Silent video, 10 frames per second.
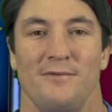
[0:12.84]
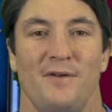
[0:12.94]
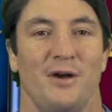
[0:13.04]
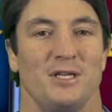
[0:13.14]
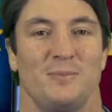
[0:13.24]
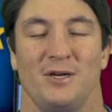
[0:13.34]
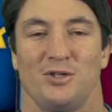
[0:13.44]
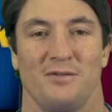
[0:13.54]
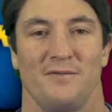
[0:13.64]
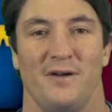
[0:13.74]
Very
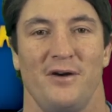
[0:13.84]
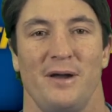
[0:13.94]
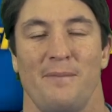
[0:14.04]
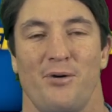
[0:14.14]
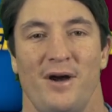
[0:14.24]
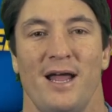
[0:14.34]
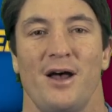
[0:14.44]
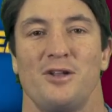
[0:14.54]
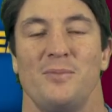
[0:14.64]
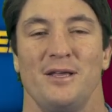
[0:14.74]
special, very
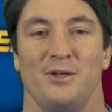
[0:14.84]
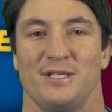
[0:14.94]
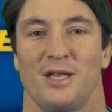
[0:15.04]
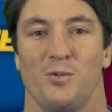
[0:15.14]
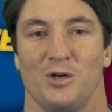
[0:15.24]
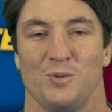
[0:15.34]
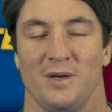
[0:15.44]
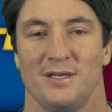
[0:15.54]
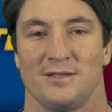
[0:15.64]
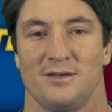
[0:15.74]
proud to be a New South Welshman
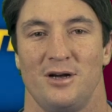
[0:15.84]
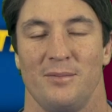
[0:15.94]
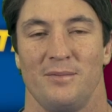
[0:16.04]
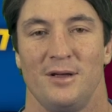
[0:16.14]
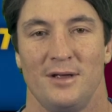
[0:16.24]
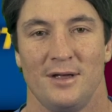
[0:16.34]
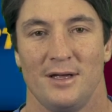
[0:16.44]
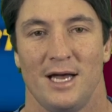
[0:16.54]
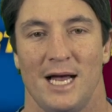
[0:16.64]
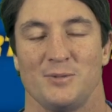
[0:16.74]
at this time.
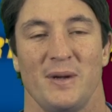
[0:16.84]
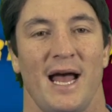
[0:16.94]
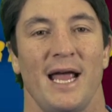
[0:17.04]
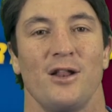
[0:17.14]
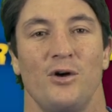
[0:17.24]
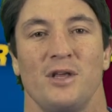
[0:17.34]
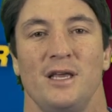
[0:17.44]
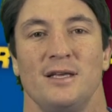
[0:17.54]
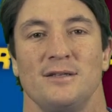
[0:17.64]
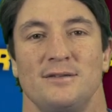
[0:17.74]
It's been eight long
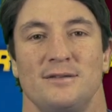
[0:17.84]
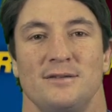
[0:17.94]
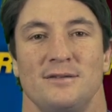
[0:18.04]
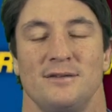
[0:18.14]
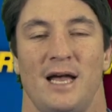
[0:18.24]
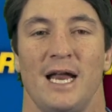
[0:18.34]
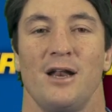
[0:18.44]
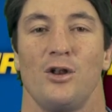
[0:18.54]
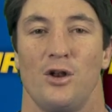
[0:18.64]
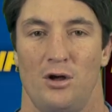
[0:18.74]
years,
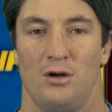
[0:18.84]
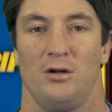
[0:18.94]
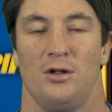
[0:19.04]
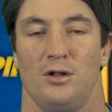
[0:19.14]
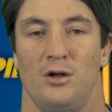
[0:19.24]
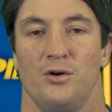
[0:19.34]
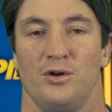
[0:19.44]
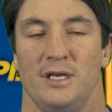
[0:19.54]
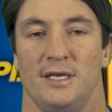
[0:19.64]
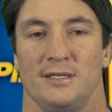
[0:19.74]

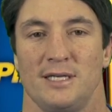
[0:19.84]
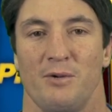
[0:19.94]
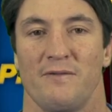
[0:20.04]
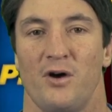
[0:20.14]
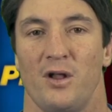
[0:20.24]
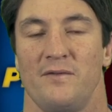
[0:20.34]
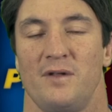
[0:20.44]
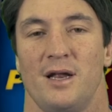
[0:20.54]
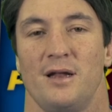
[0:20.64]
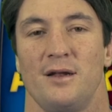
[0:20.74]
and we finally have
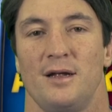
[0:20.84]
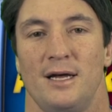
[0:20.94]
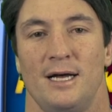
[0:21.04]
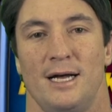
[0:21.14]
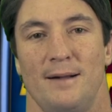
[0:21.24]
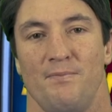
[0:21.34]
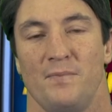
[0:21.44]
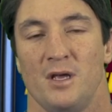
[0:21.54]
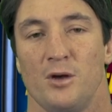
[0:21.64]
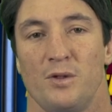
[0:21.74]
done it.
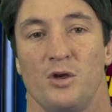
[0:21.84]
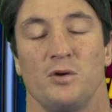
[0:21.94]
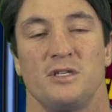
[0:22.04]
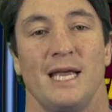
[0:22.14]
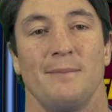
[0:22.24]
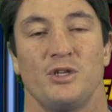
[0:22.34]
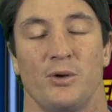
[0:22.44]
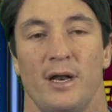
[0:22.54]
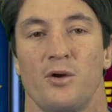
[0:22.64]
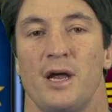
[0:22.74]
With a good team
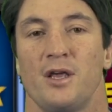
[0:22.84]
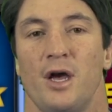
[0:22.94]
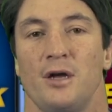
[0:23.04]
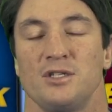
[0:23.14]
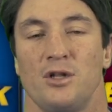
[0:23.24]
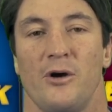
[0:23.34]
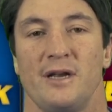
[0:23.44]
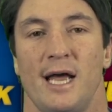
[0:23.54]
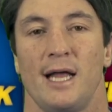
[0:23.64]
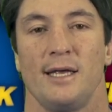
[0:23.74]
too and a great coach, Laurie
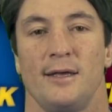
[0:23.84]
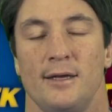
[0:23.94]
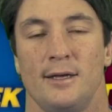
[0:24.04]
Daly.